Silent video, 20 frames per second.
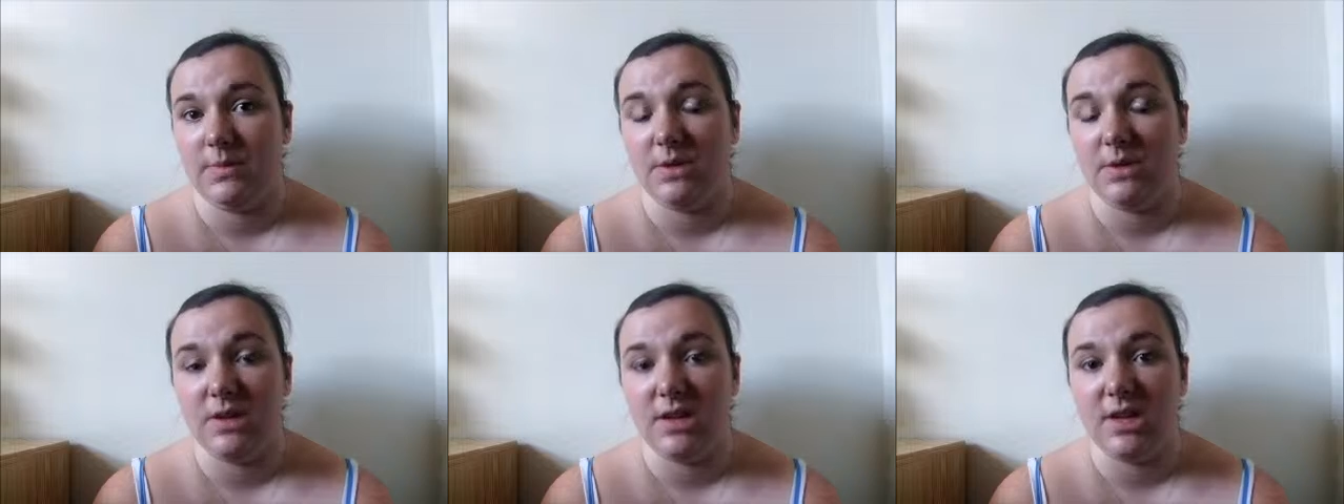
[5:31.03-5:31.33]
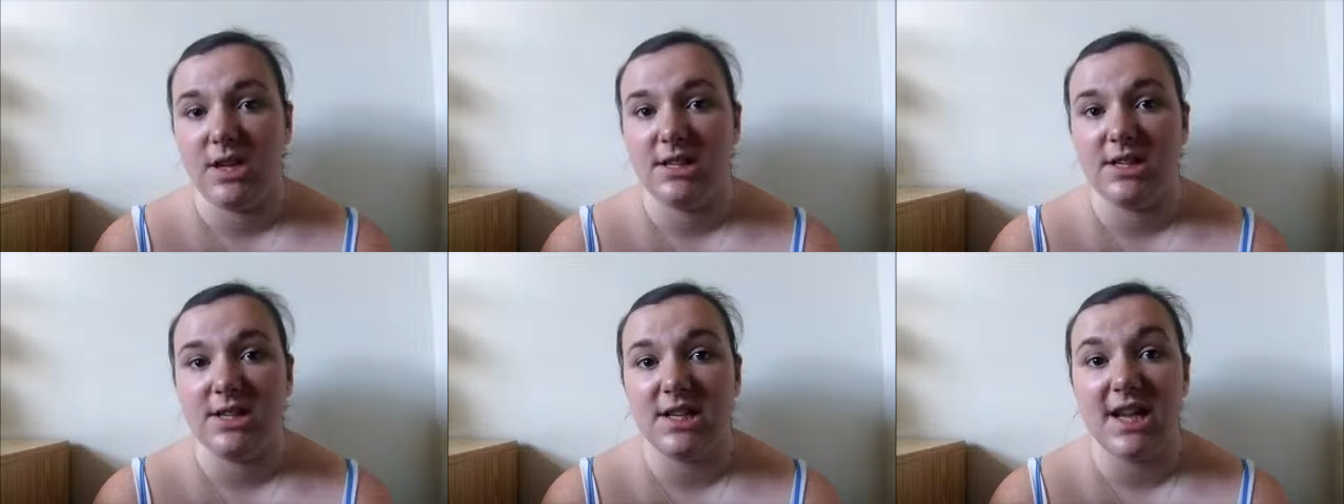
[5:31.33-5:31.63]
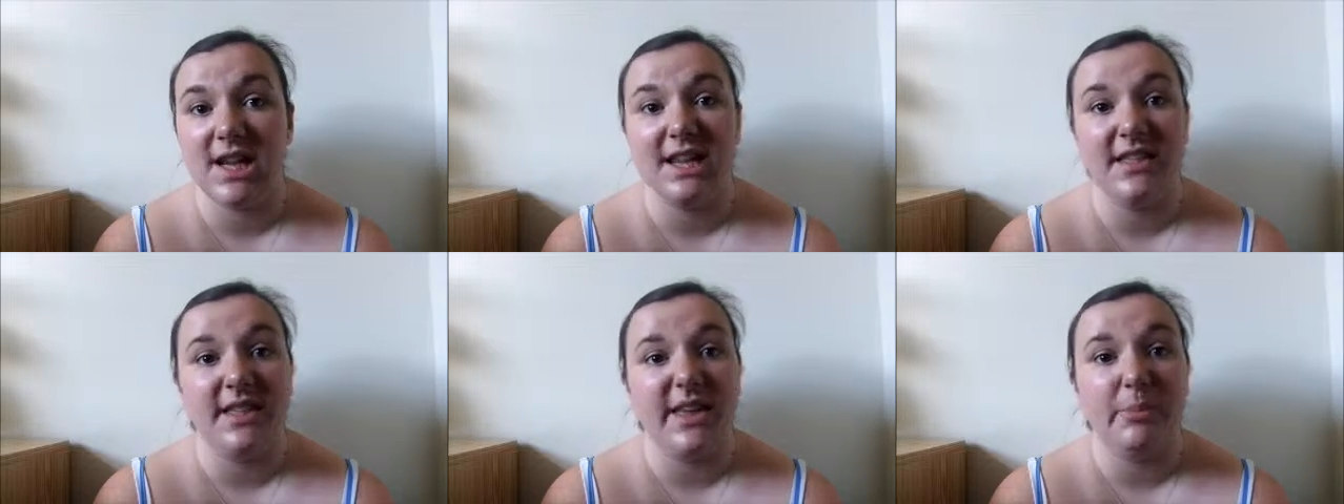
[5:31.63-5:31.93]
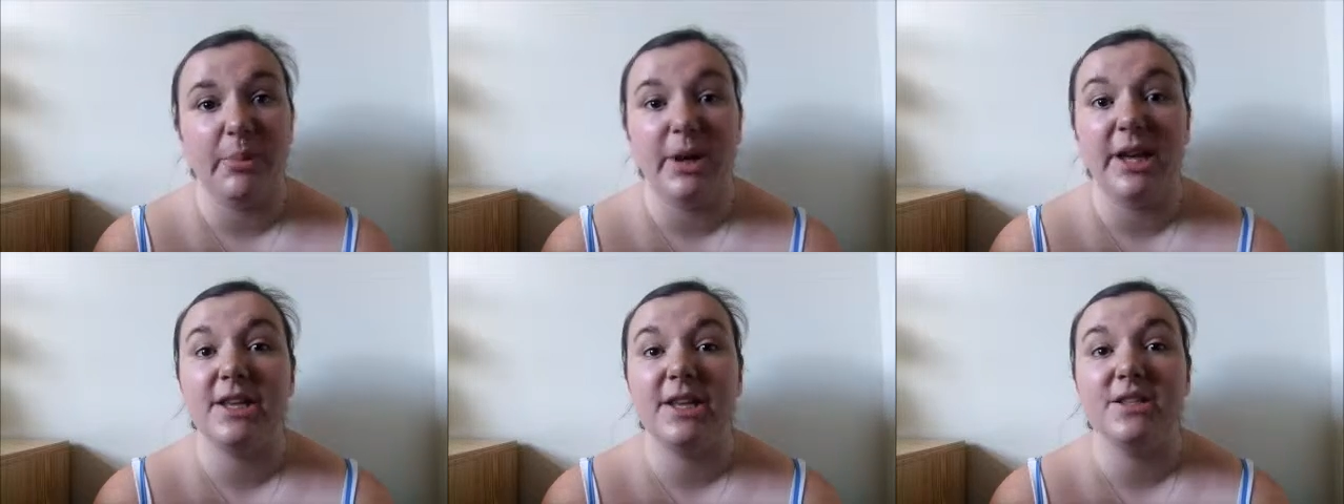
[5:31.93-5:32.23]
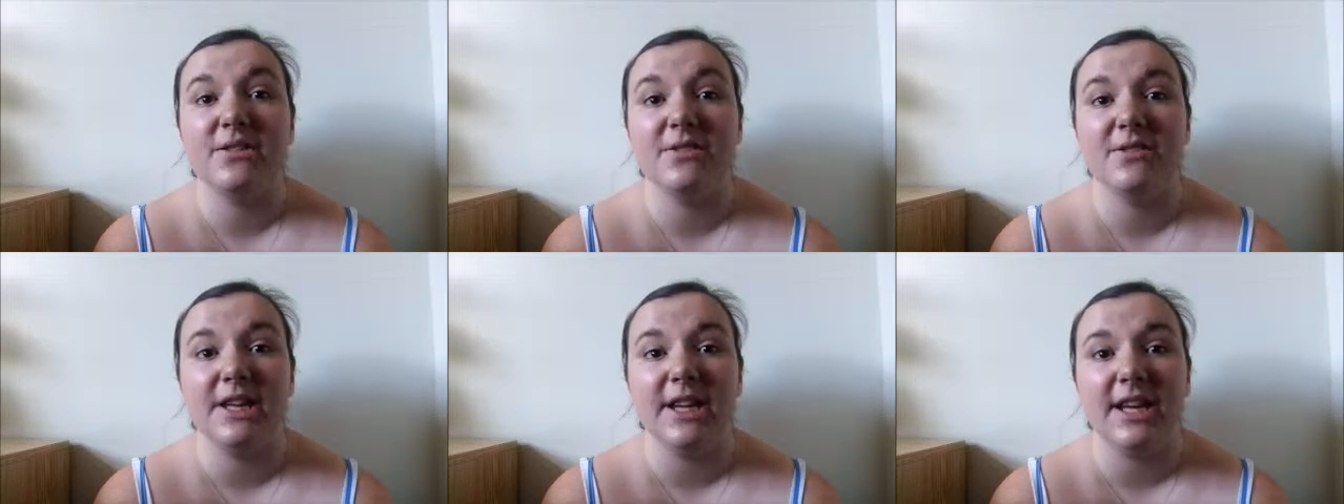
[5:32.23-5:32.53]
so I'd like to lay there
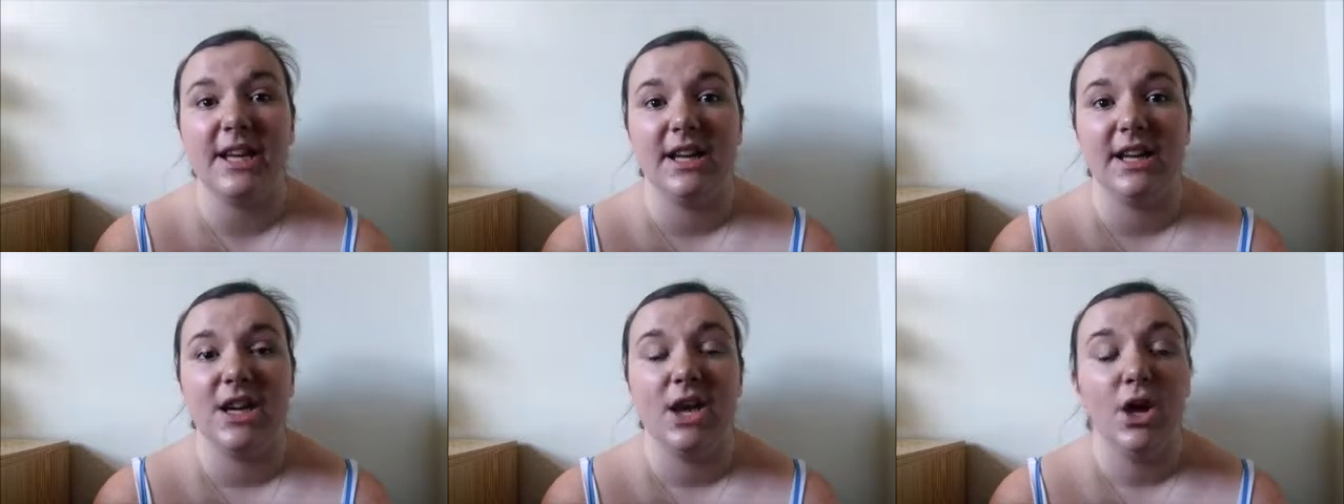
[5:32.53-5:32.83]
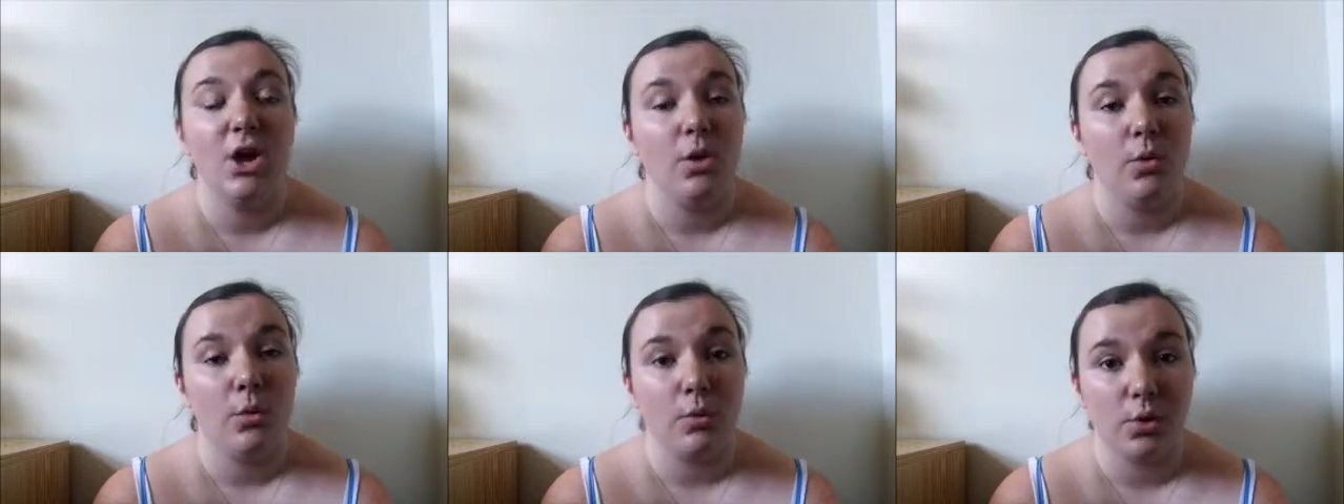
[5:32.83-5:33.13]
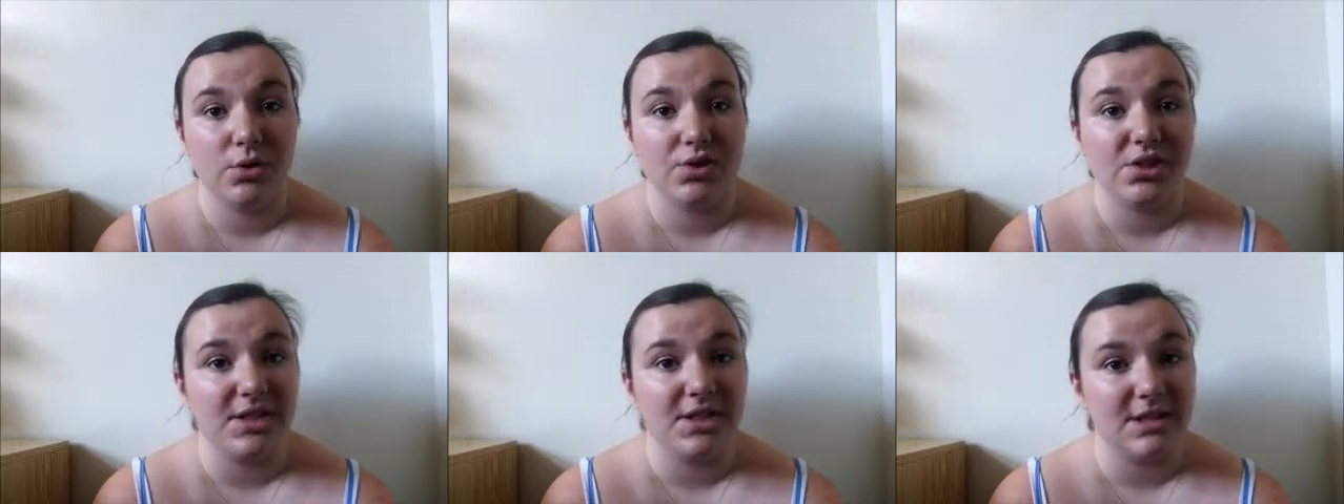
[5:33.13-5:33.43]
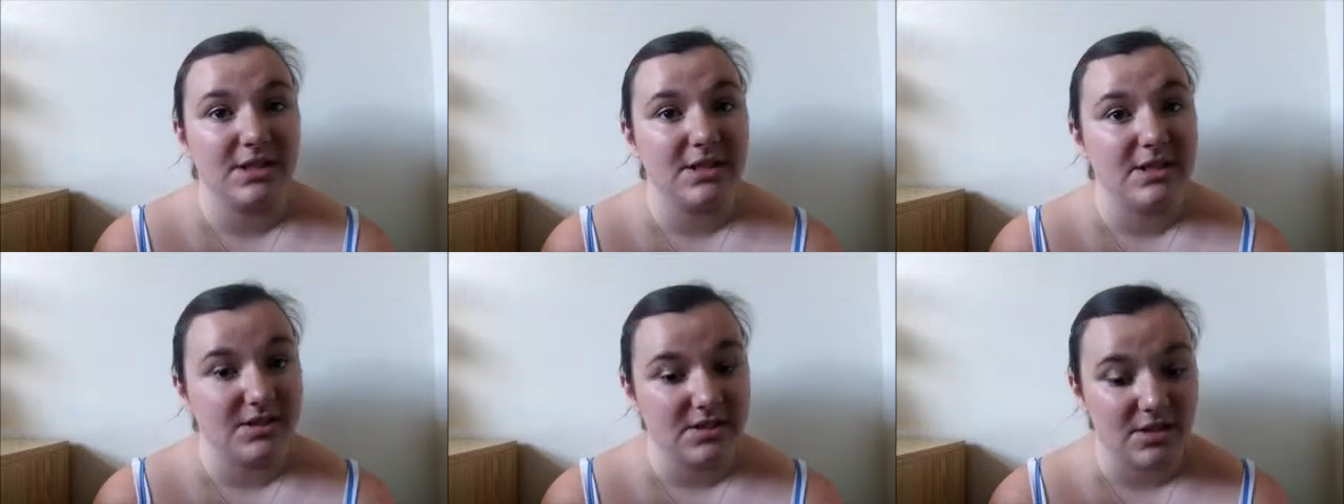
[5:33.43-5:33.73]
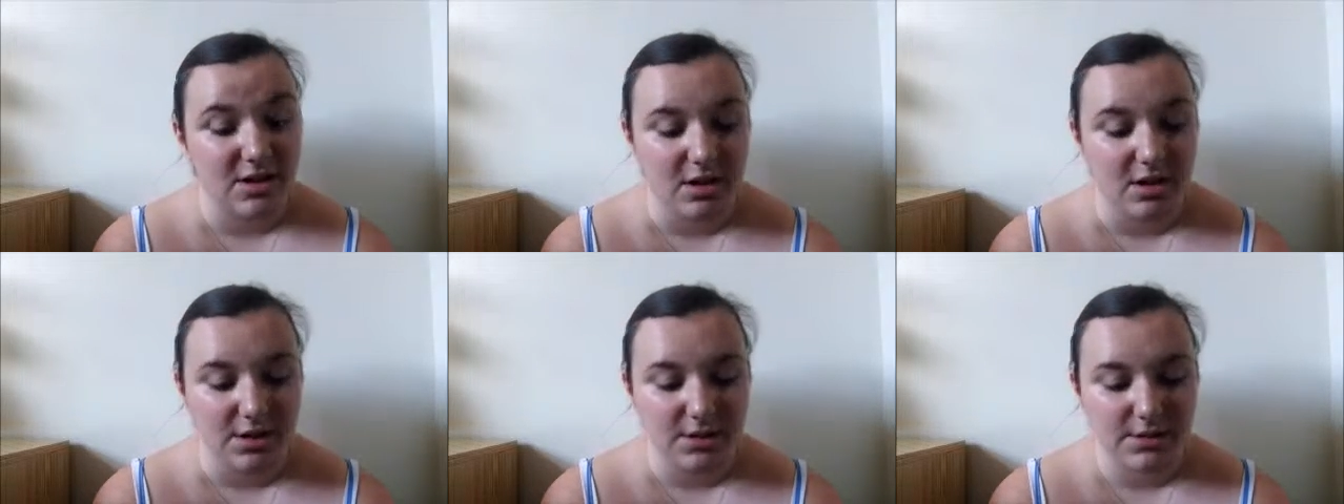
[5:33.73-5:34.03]
peacefully watching the
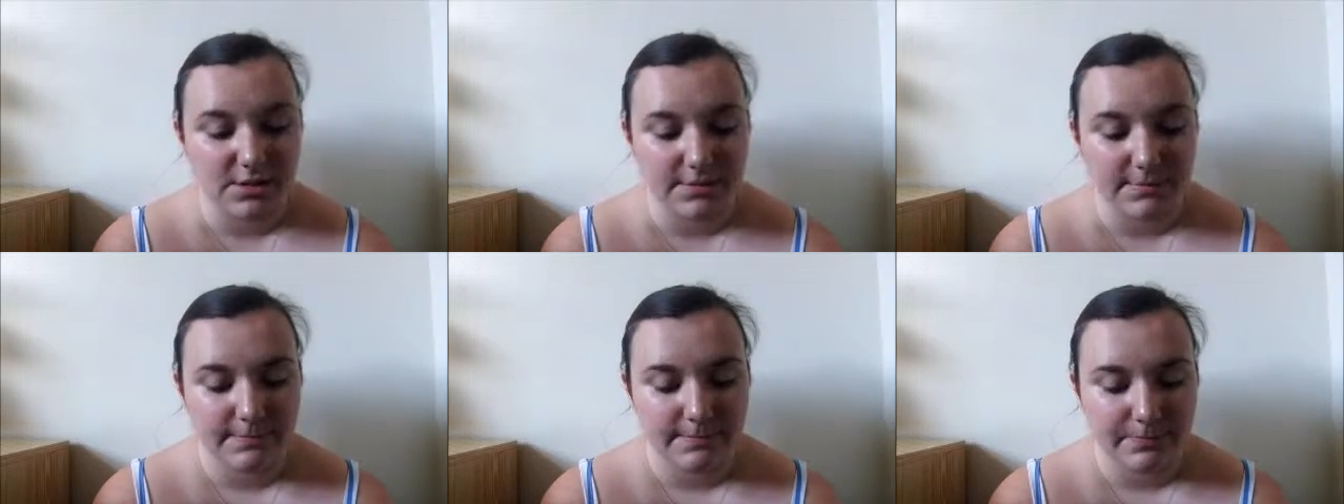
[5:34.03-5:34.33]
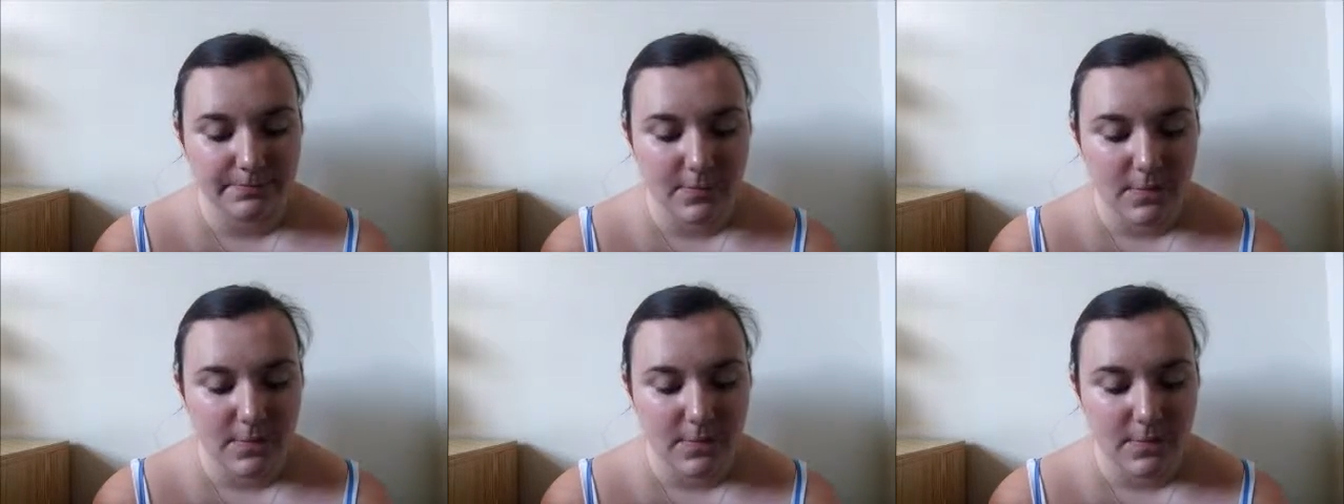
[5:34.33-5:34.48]
stars.